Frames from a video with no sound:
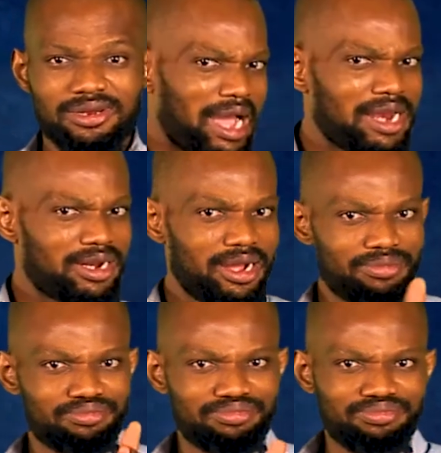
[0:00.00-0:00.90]
Another
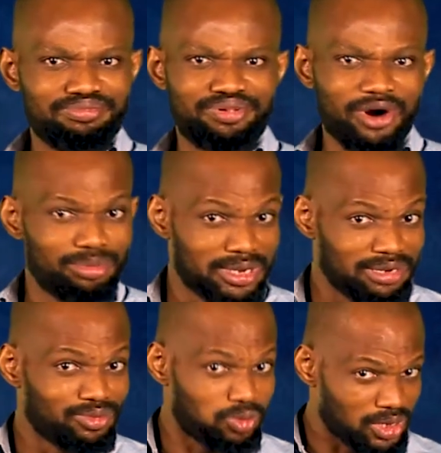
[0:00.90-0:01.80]

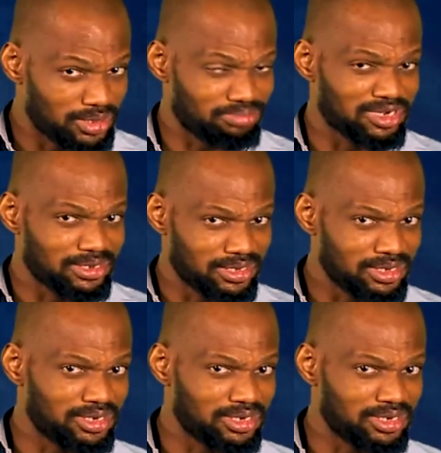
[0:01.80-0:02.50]
problem with maintaining